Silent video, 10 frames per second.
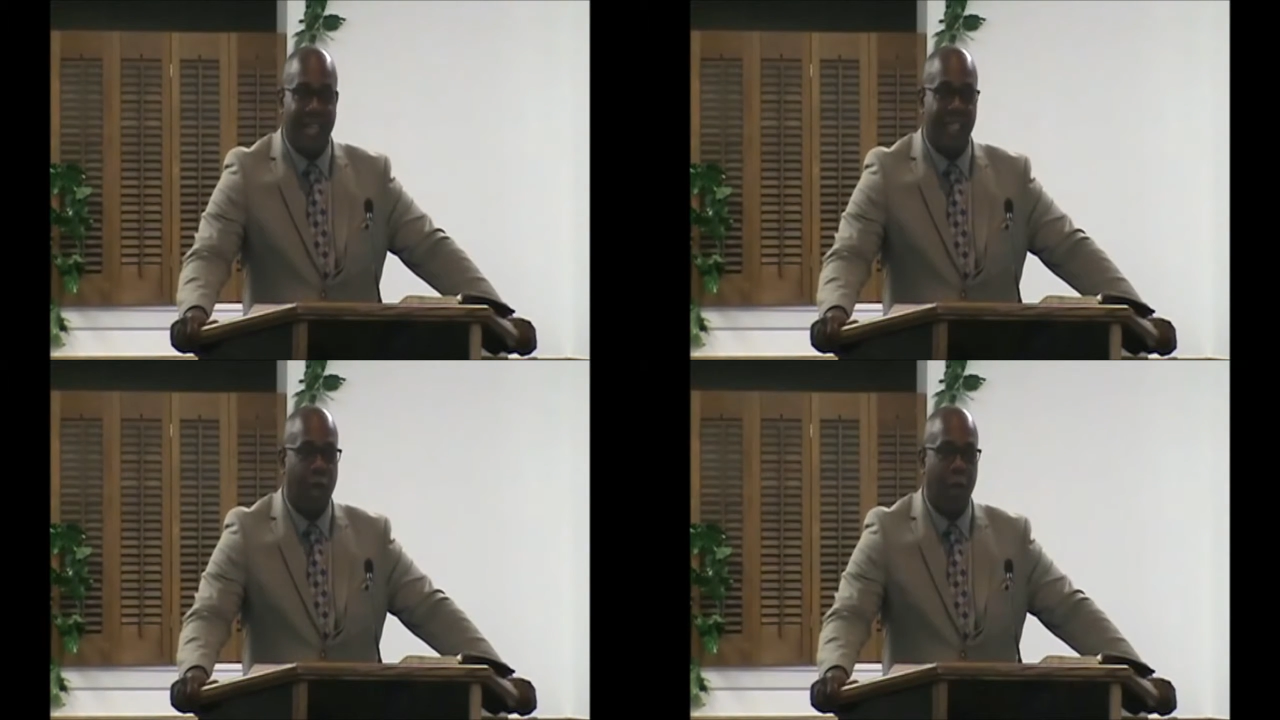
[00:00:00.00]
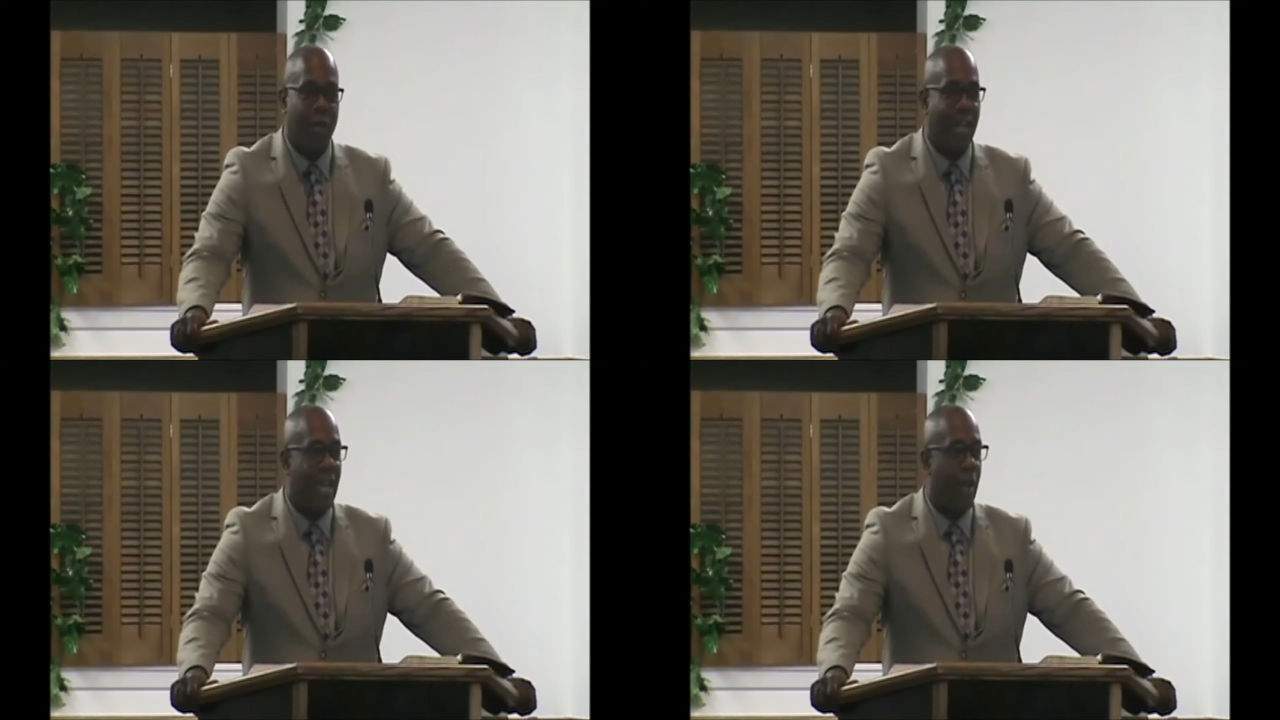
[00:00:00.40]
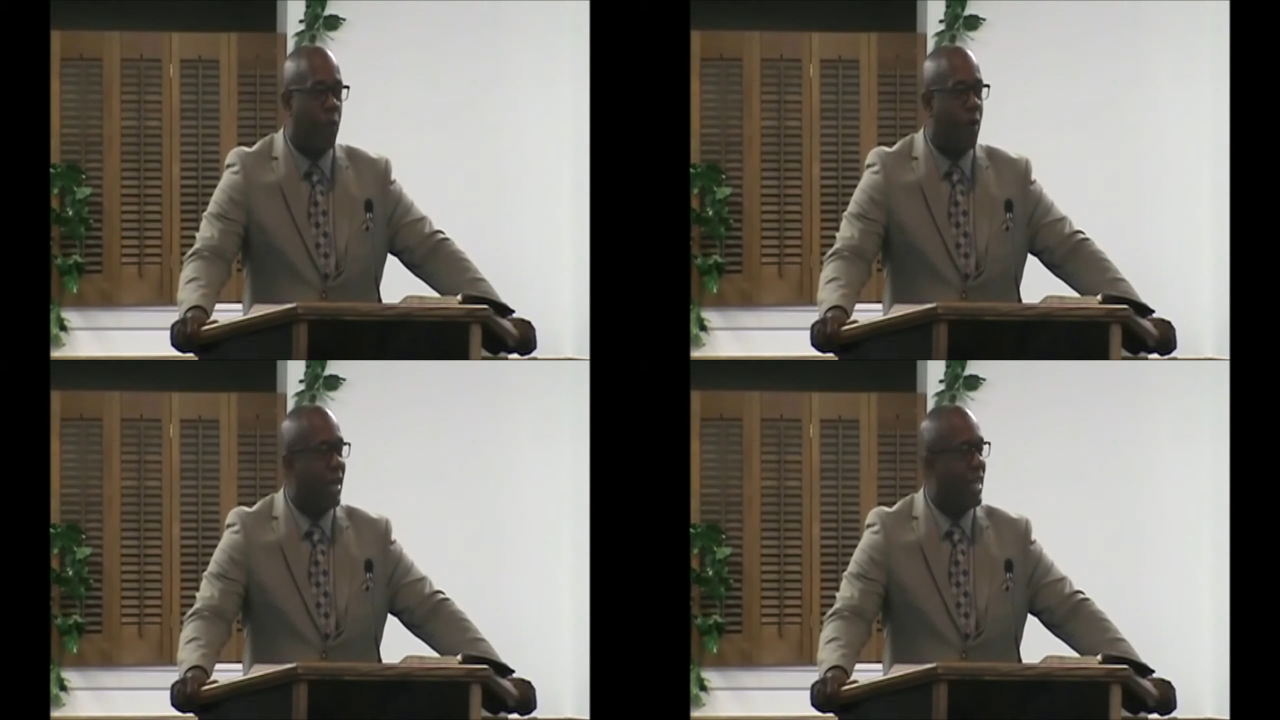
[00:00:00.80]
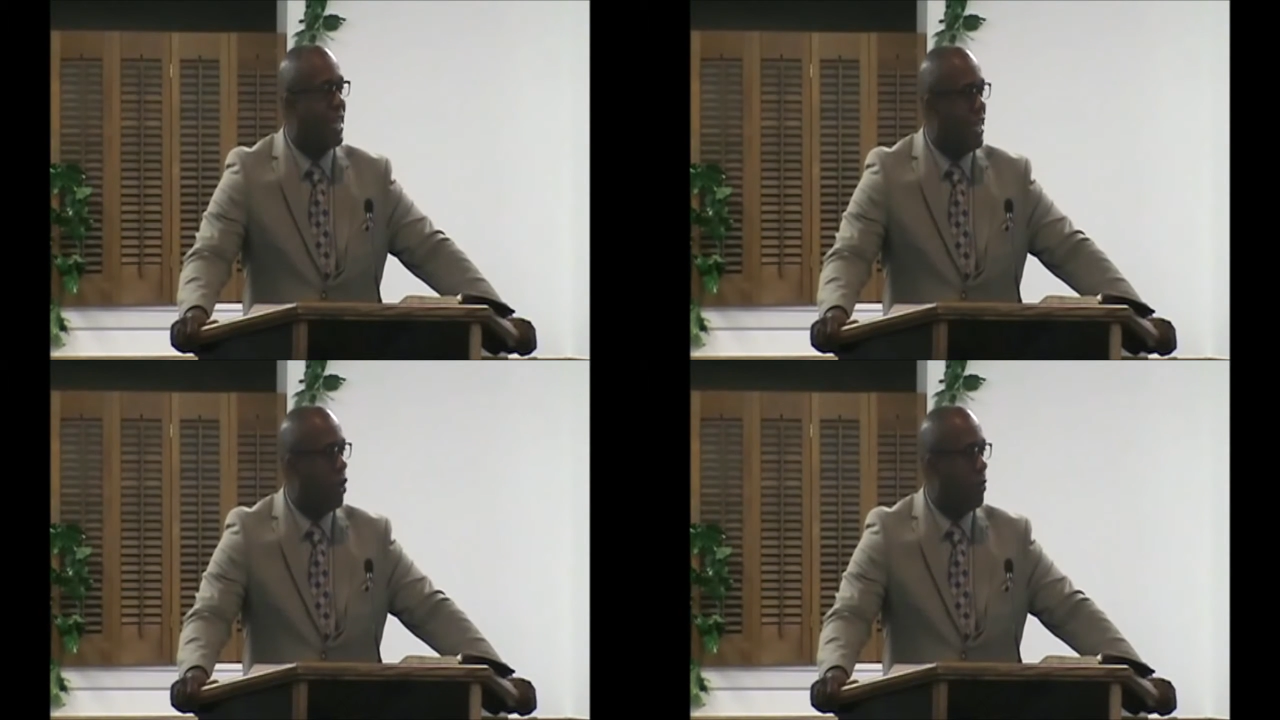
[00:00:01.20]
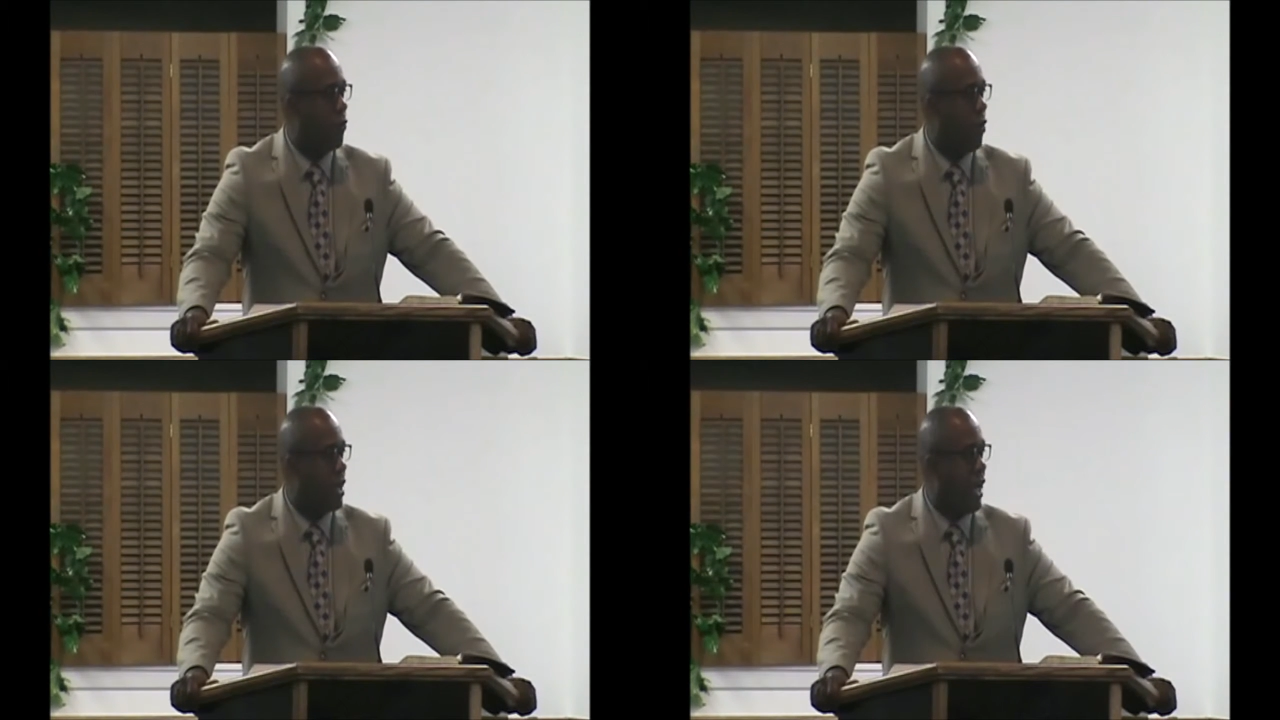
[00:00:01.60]
That's why when I have prayer, I like to kneel
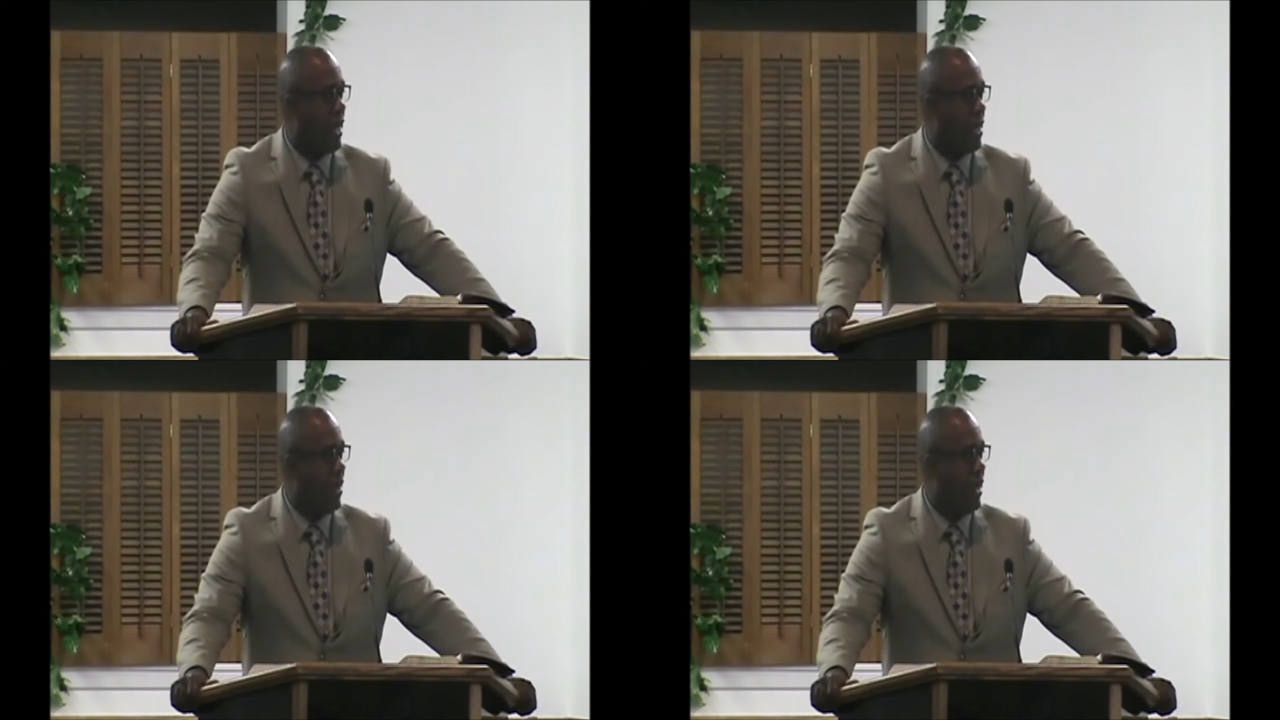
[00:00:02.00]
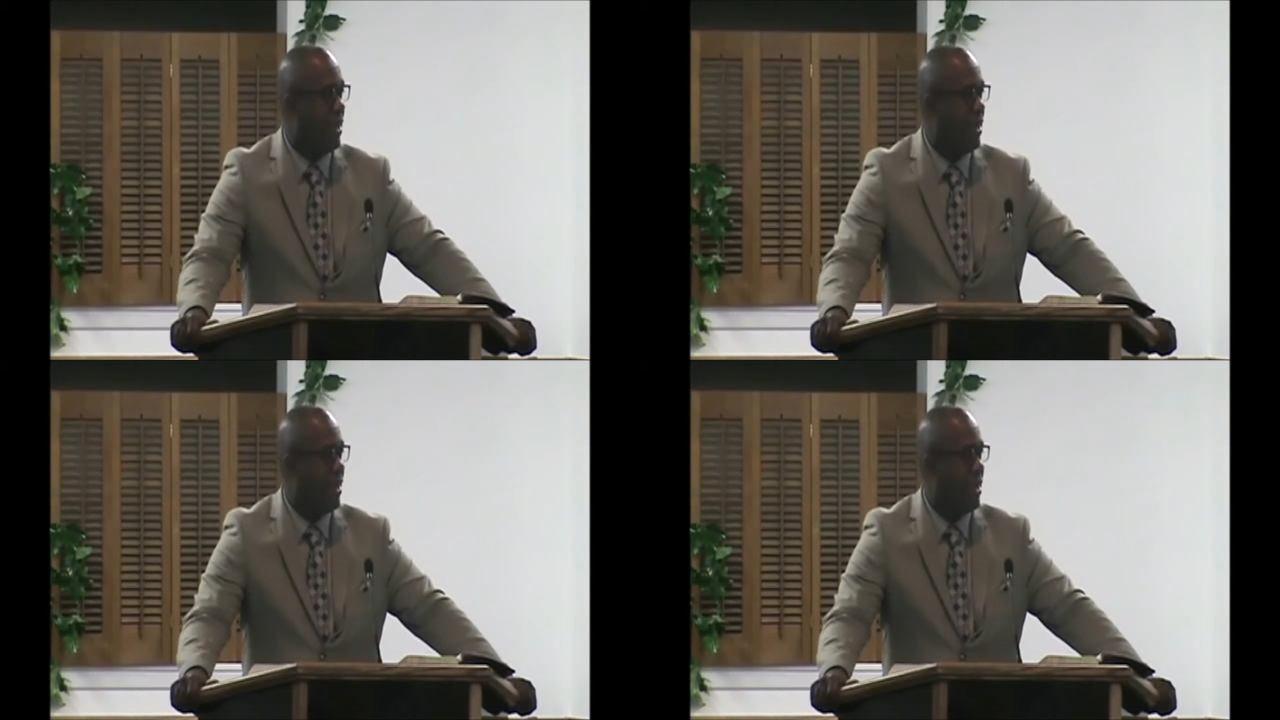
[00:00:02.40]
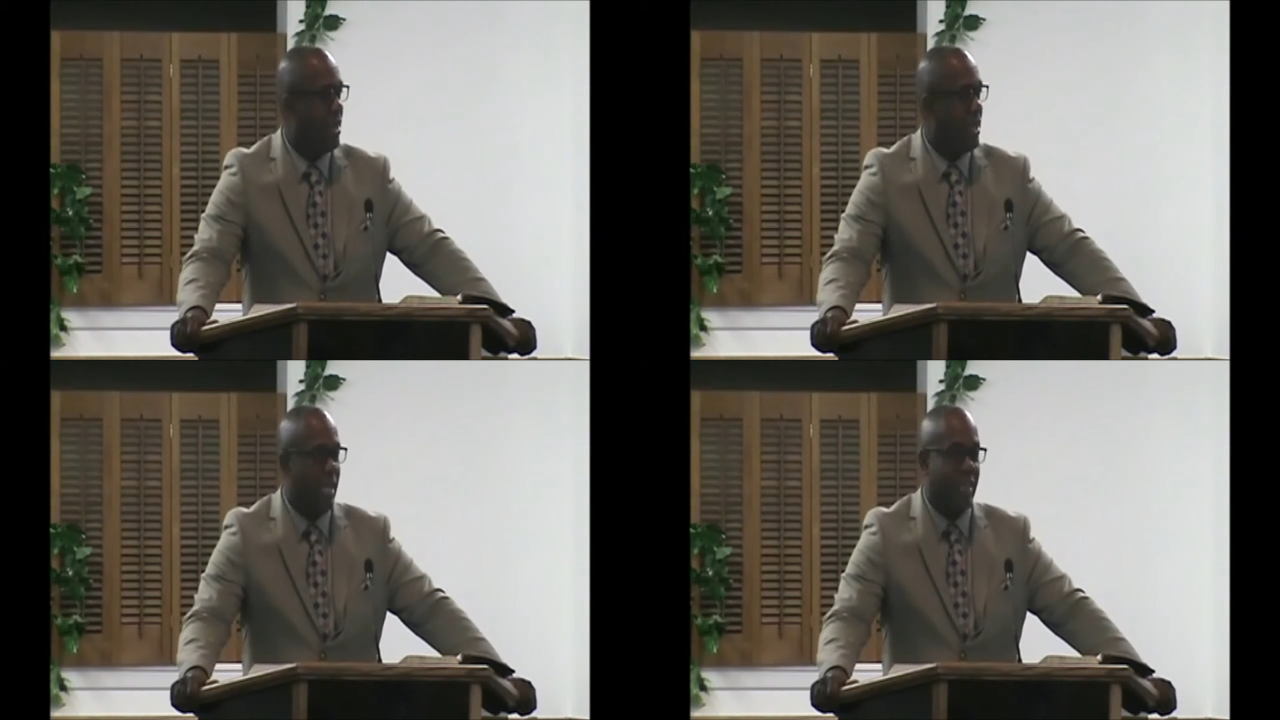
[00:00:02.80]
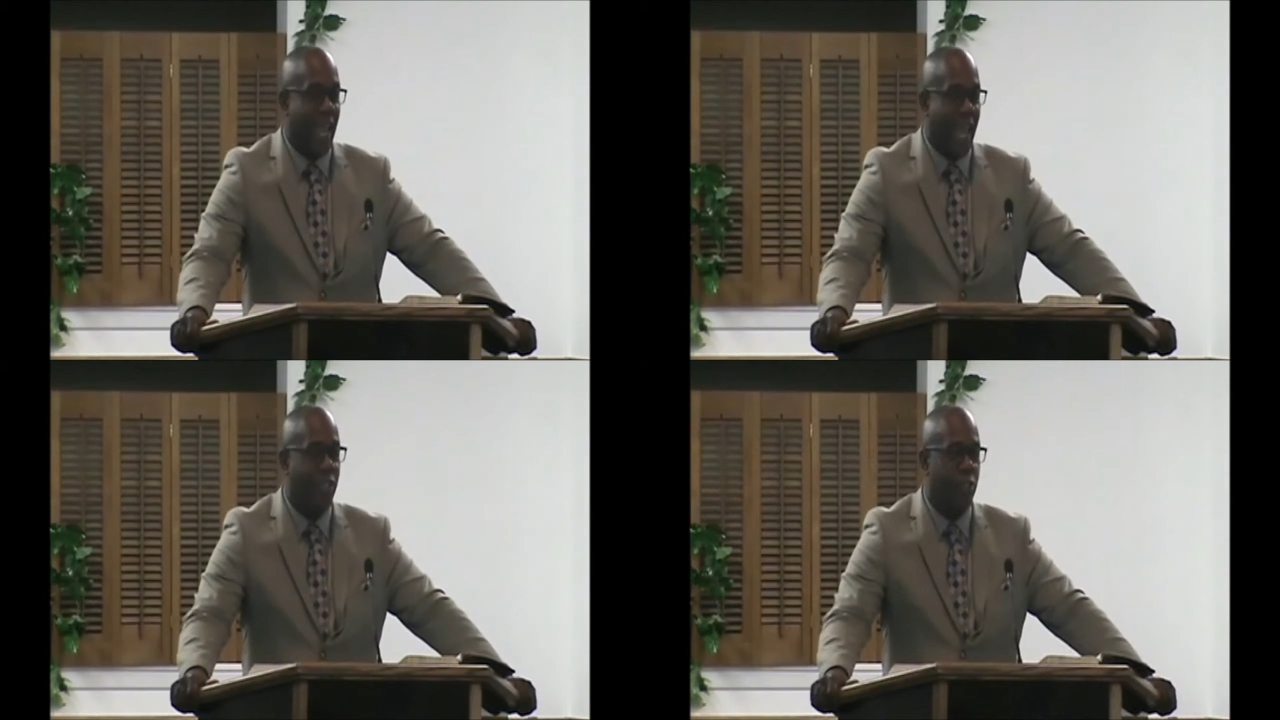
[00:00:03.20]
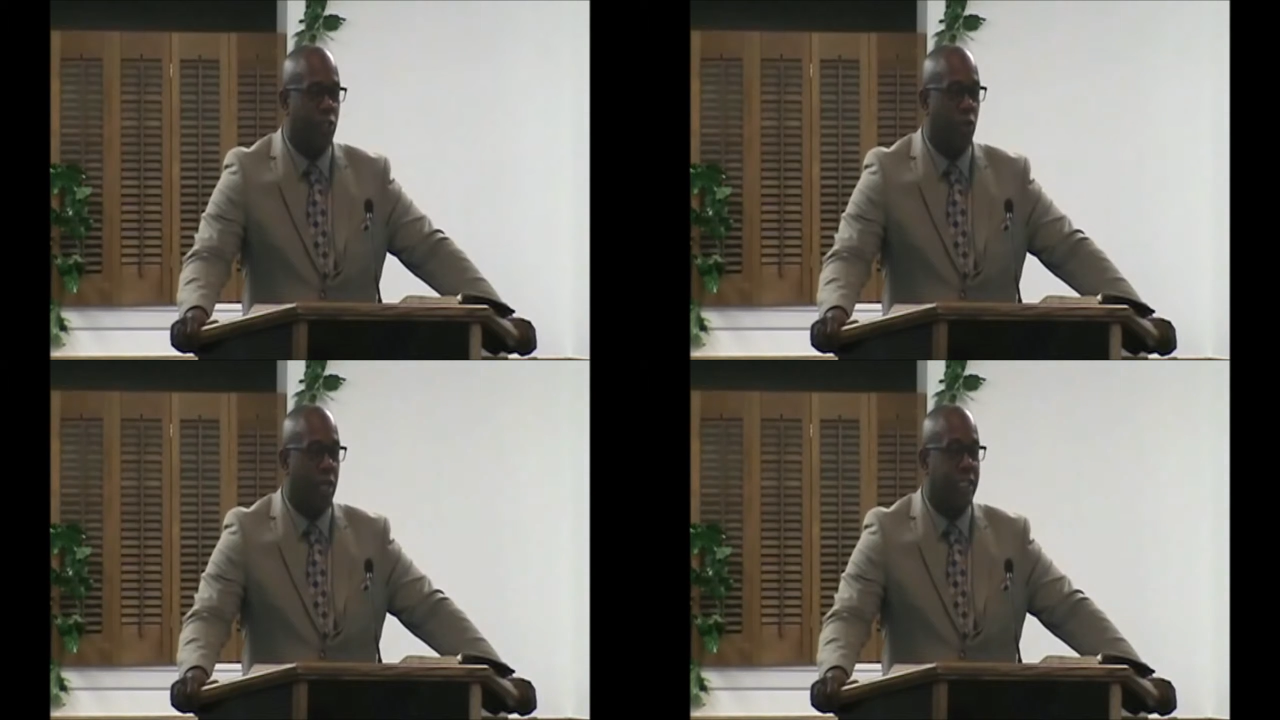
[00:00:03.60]
before God, amen? amen. That the angels
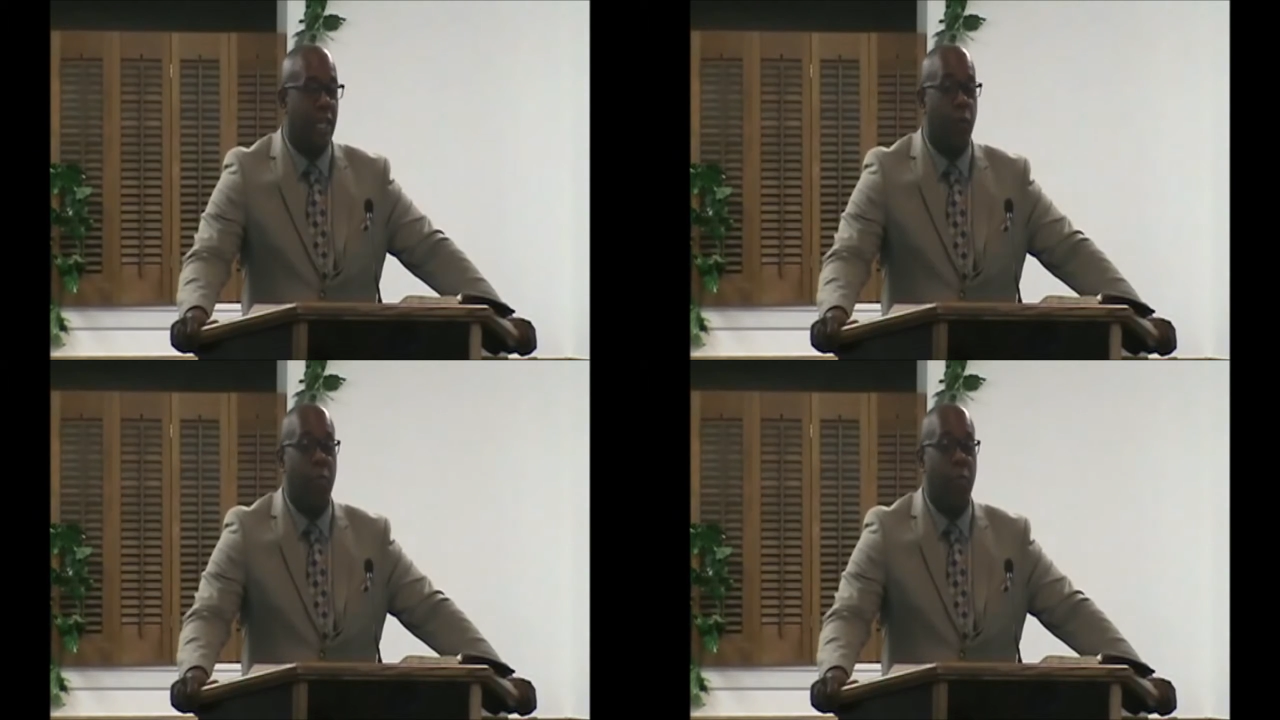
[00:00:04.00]
do it. They said,